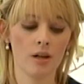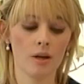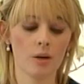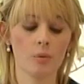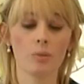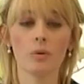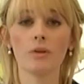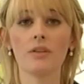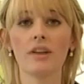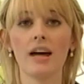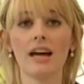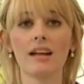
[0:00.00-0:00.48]

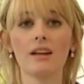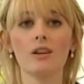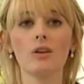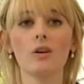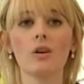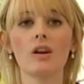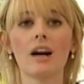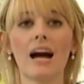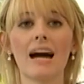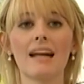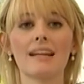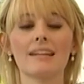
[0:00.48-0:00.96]
We'll then
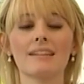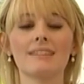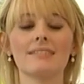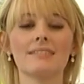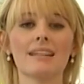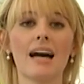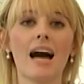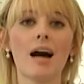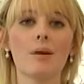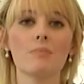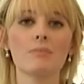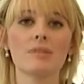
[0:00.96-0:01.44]
look at
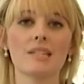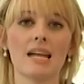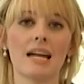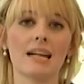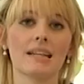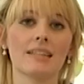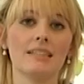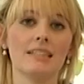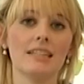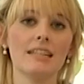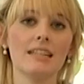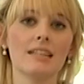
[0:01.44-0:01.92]
exam
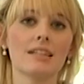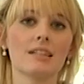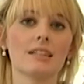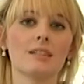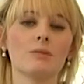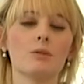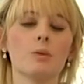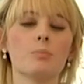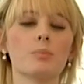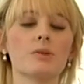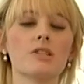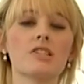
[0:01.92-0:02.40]
technique
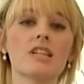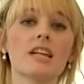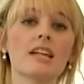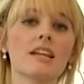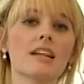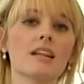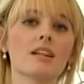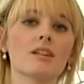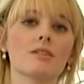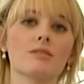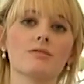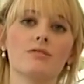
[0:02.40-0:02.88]
with
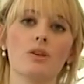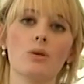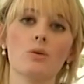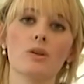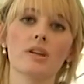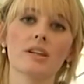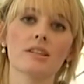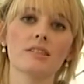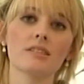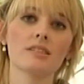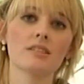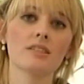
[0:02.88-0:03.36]
particular
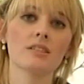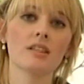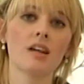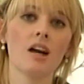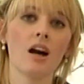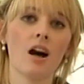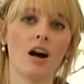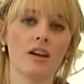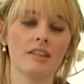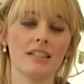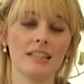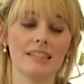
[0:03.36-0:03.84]
focus
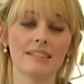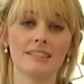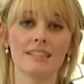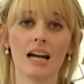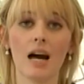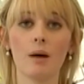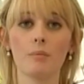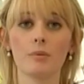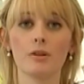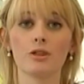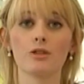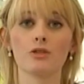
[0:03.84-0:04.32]
on the
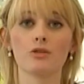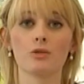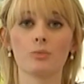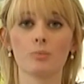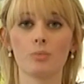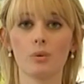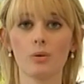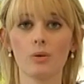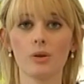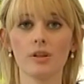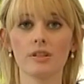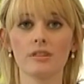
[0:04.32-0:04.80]
examiner's
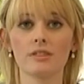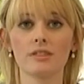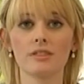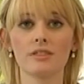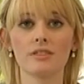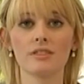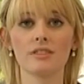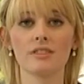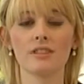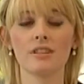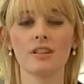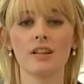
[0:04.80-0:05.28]

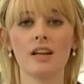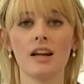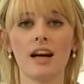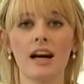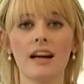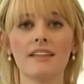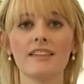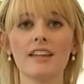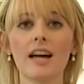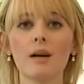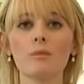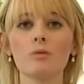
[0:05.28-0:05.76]
reports,
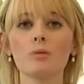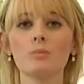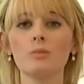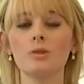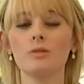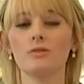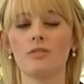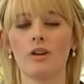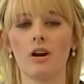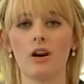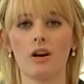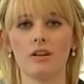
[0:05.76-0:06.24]
and then we'll
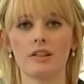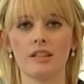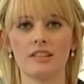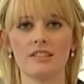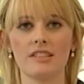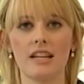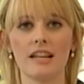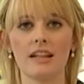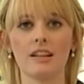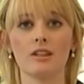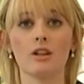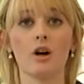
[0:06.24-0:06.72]
move on and
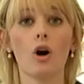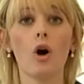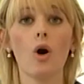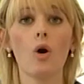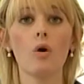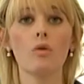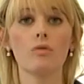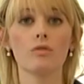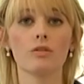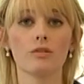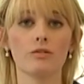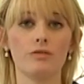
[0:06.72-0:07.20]
take an
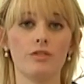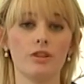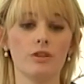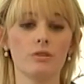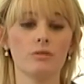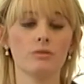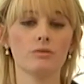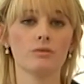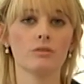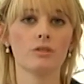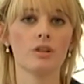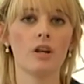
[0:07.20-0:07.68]
overview
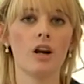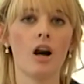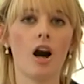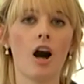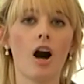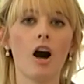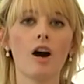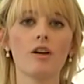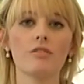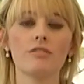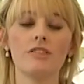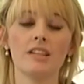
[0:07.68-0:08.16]

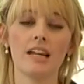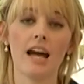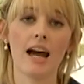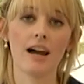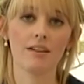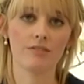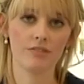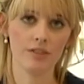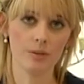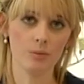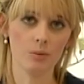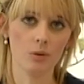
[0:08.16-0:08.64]
of the
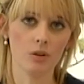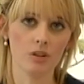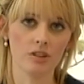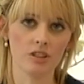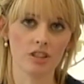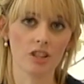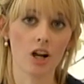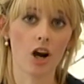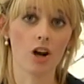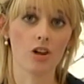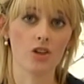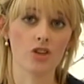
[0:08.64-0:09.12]

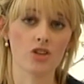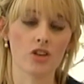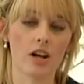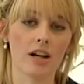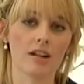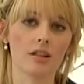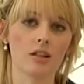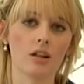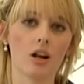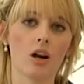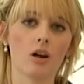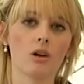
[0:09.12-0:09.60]
FE1
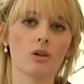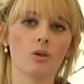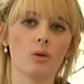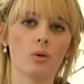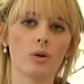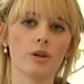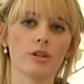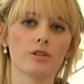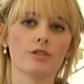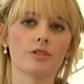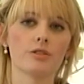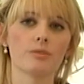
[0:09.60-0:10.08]
contract law
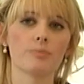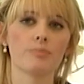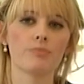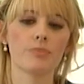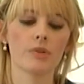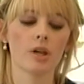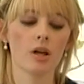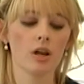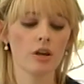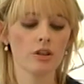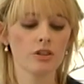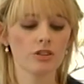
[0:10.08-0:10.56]
course.
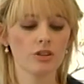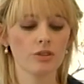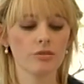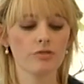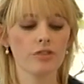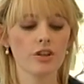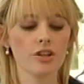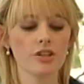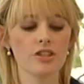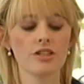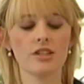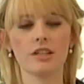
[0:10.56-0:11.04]
So
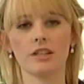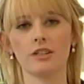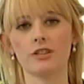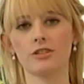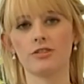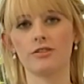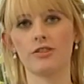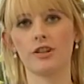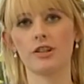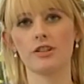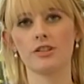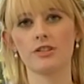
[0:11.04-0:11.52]
first things
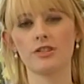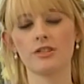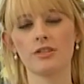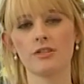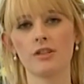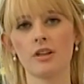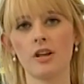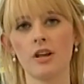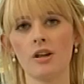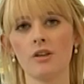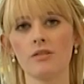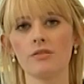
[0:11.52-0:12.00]
first,
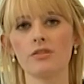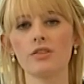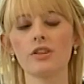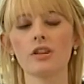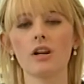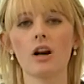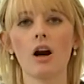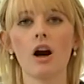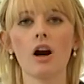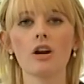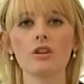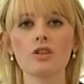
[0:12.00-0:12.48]
for the
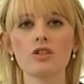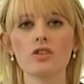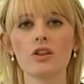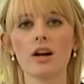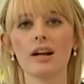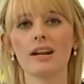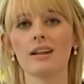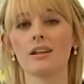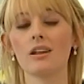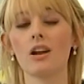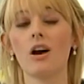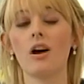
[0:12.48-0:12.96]

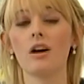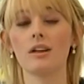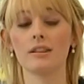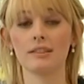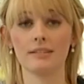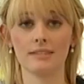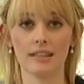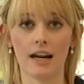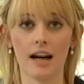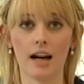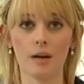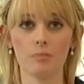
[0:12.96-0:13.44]
contract law
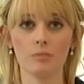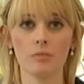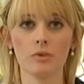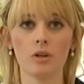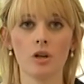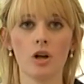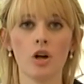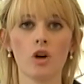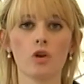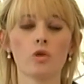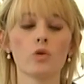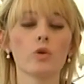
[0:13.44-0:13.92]
exam,
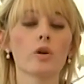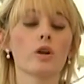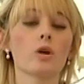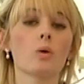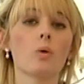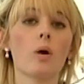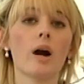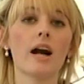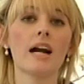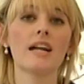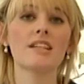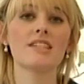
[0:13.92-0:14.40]
we're
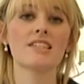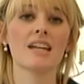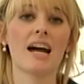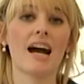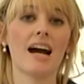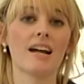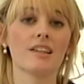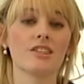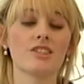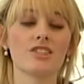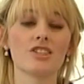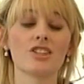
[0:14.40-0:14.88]
required to
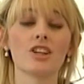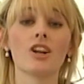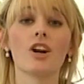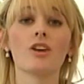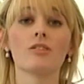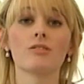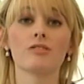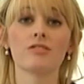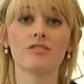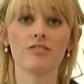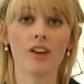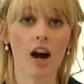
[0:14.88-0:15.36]
answer
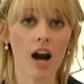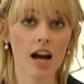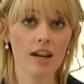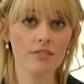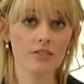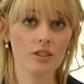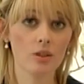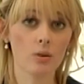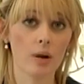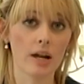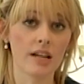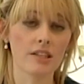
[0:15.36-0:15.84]

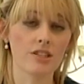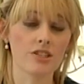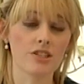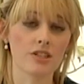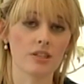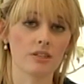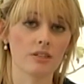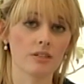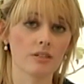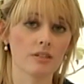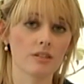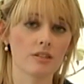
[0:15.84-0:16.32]
5
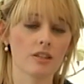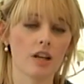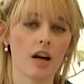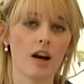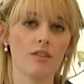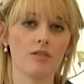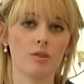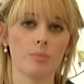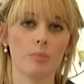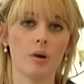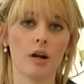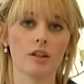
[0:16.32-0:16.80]
questions
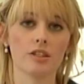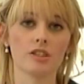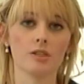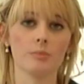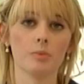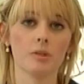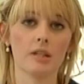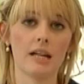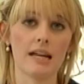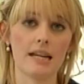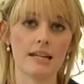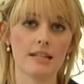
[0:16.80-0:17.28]
of a
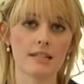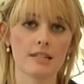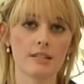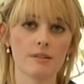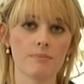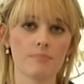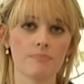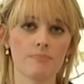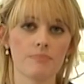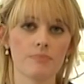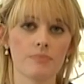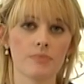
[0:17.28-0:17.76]
possible 8.
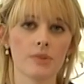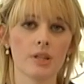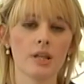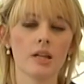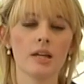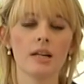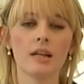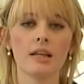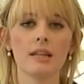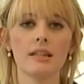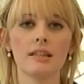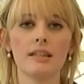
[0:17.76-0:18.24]

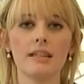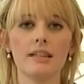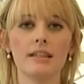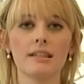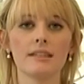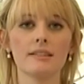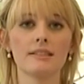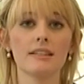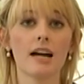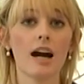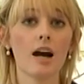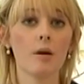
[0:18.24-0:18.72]
The
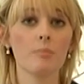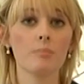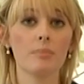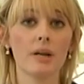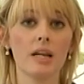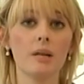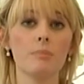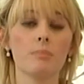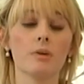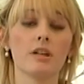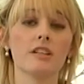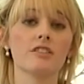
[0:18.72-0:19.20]
exam
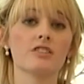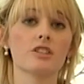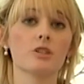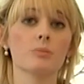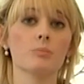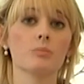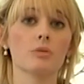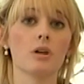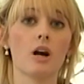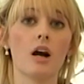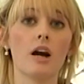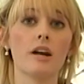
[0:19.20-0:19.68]
paper is
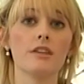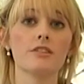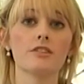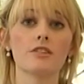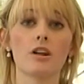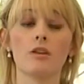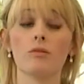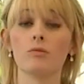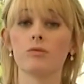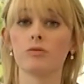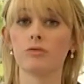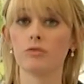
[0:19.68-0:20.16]
comprised
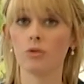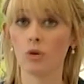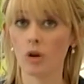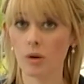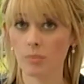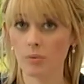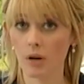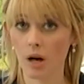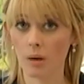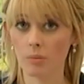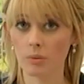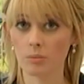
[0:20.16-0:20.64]
of 4
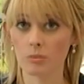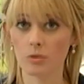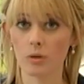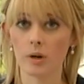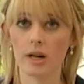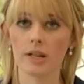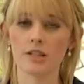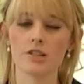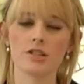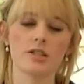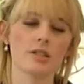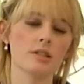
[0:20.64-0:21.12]
problem
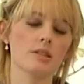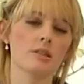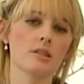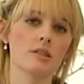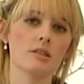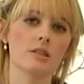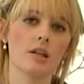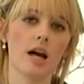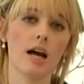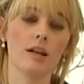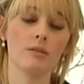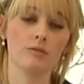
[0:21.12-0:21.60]

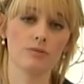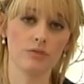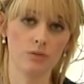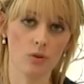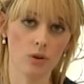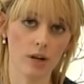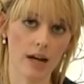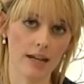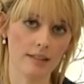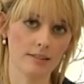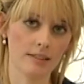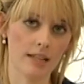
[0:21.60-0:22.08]
questions and
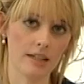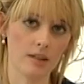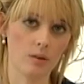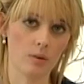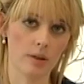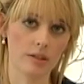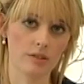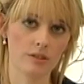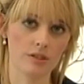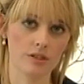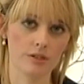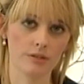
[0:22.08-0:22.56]
4 essay
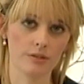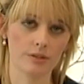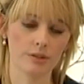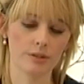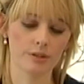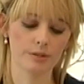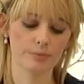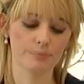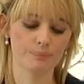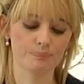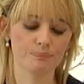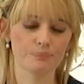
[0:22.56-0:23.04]

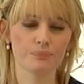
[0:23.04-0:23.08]
questions.